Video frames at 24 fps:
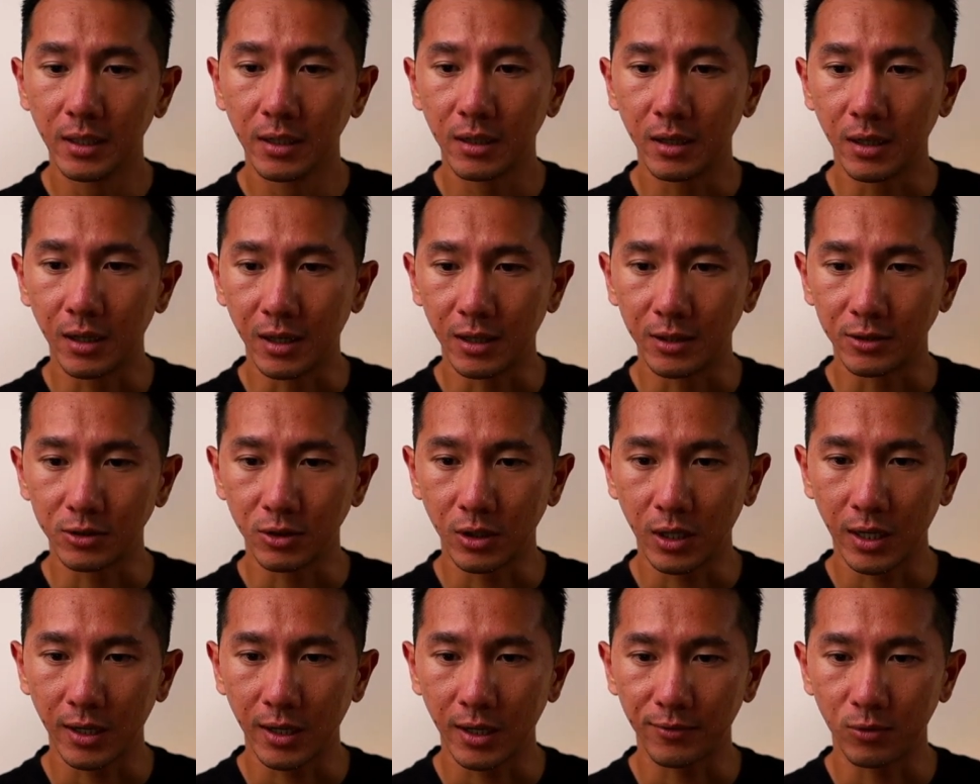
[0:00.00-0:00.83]
Uh, so
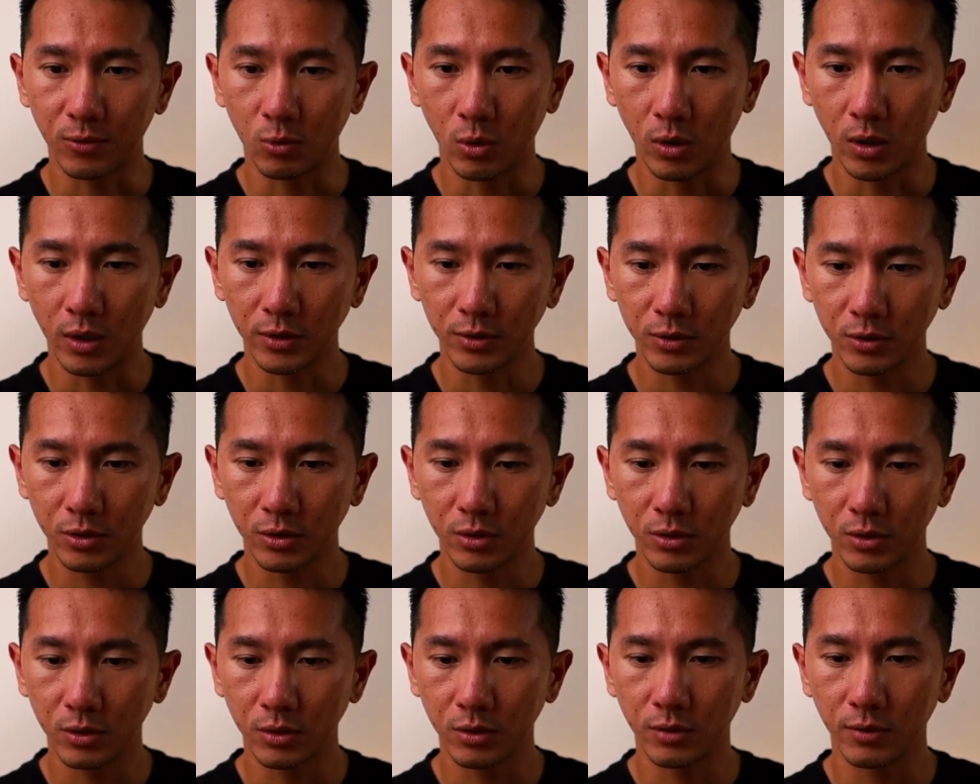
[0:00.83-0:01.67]
I have one,
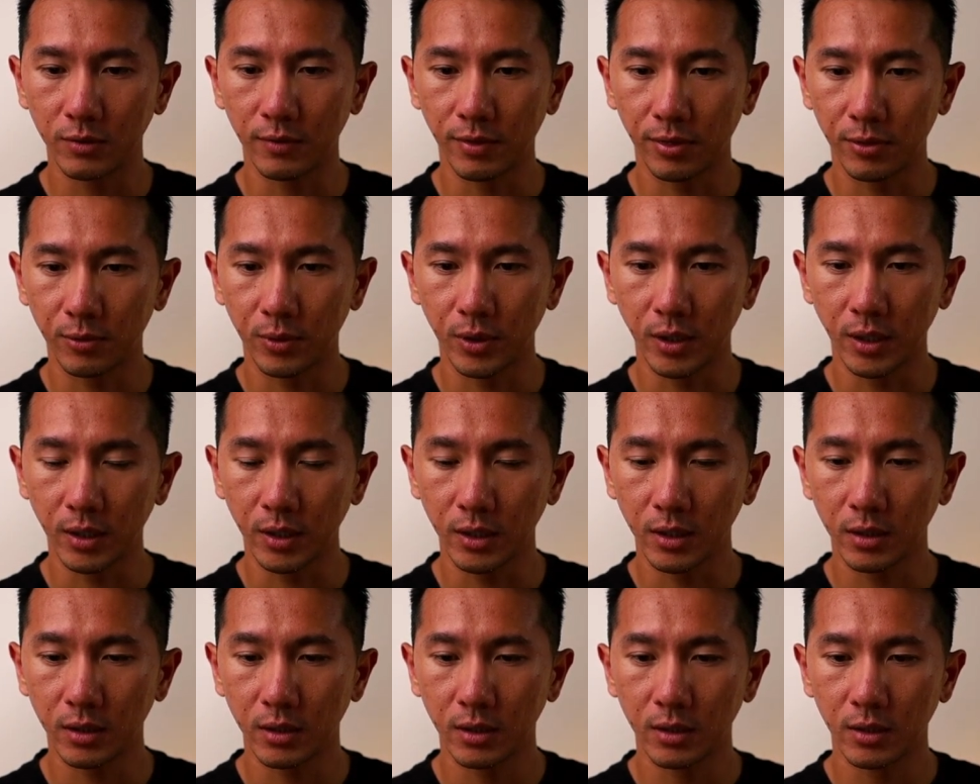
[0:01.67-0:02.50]
two,
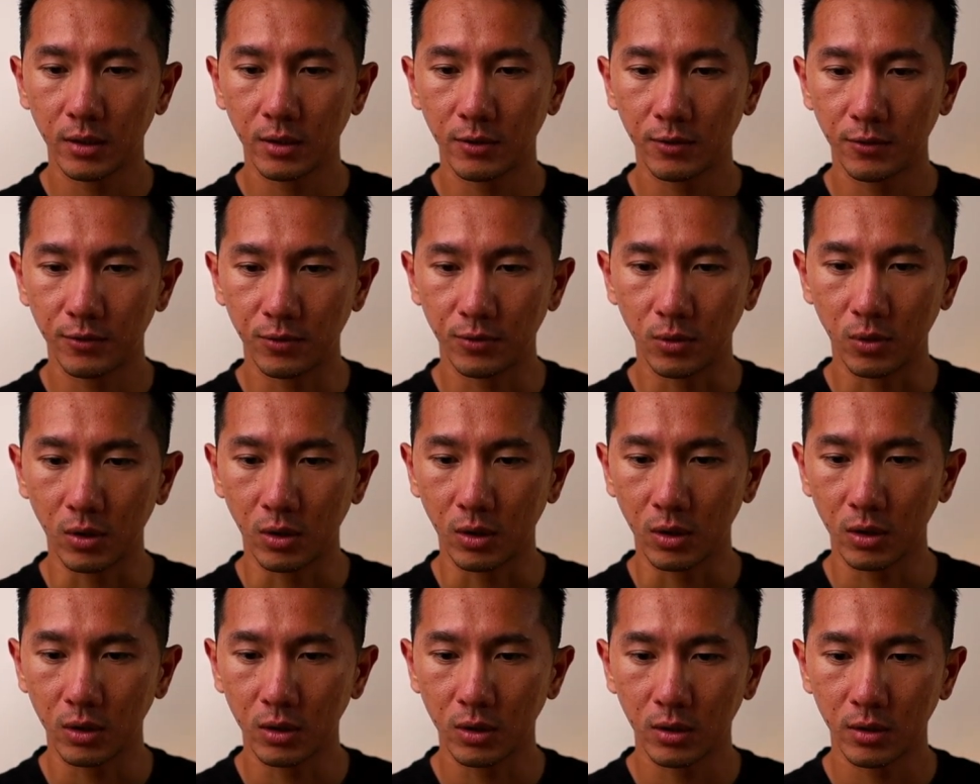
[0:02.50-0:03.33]
three,
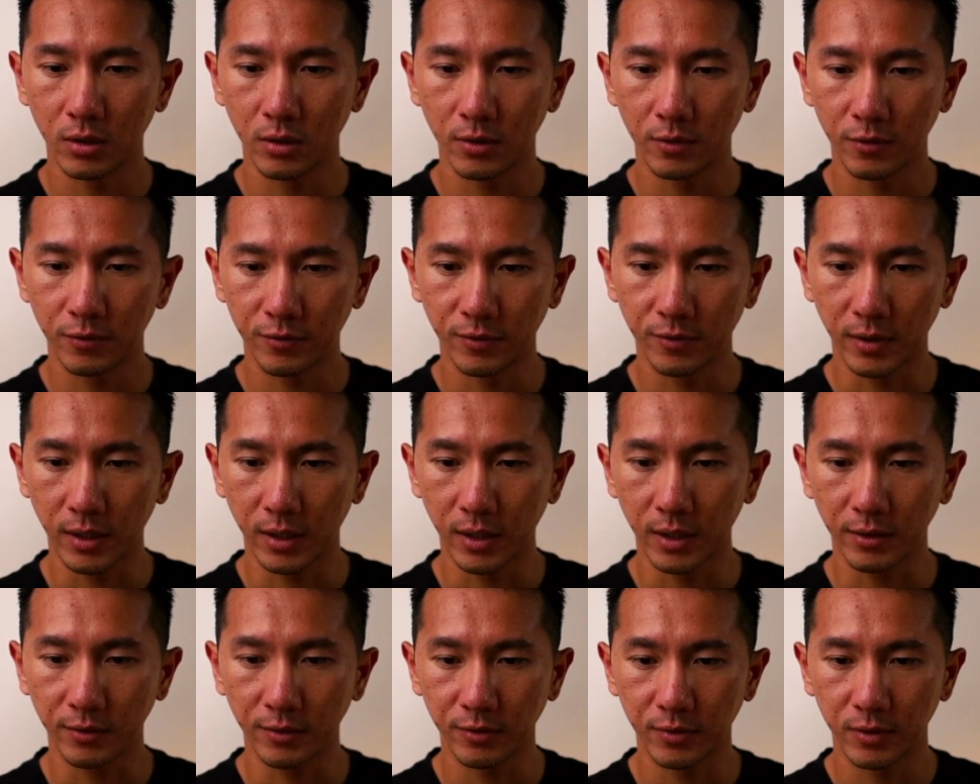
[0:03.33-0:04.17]
four,
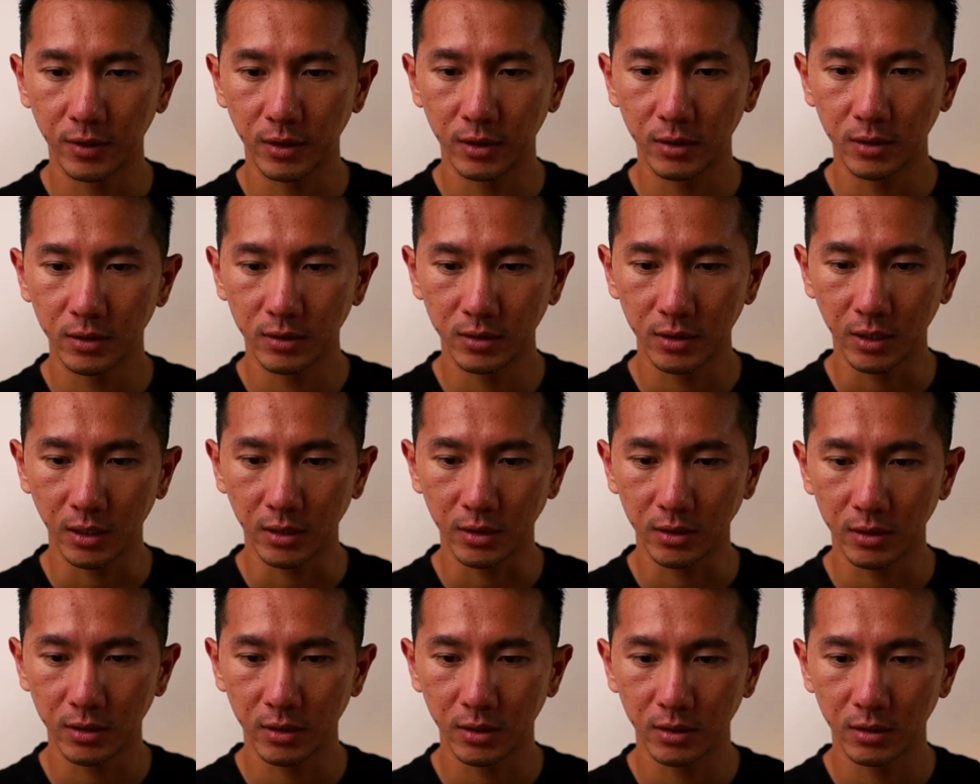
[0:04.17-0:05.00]
five,
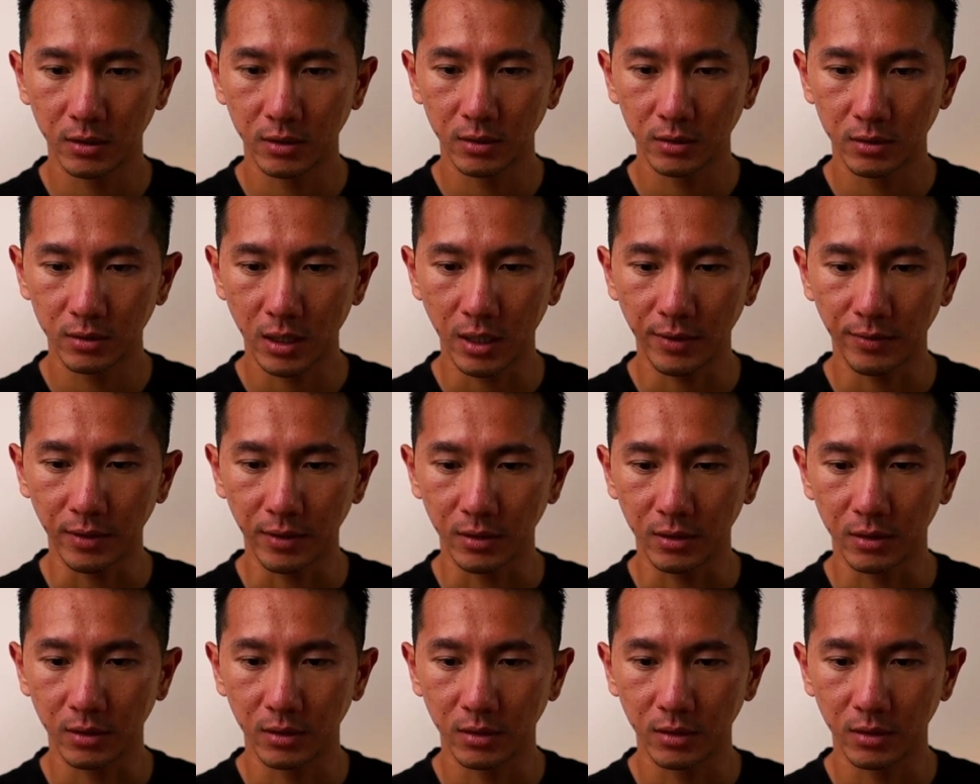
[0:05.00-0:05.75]
six, seven.